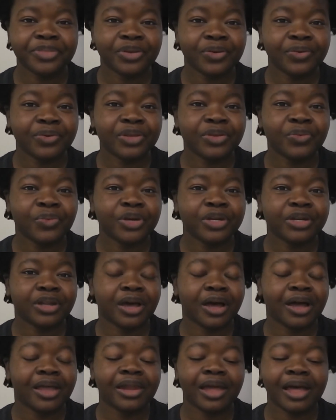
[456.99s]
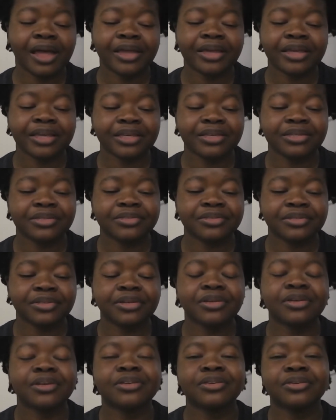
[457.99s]
The only one I like is
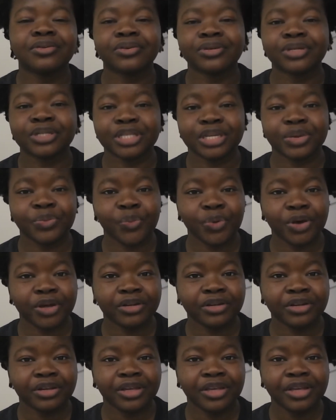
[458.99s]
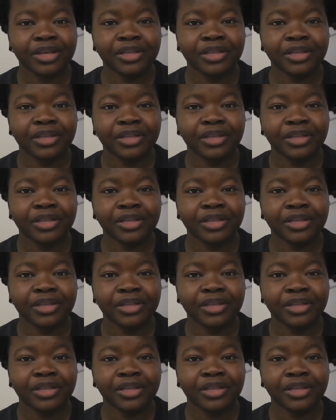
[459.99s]
the Nongshim one,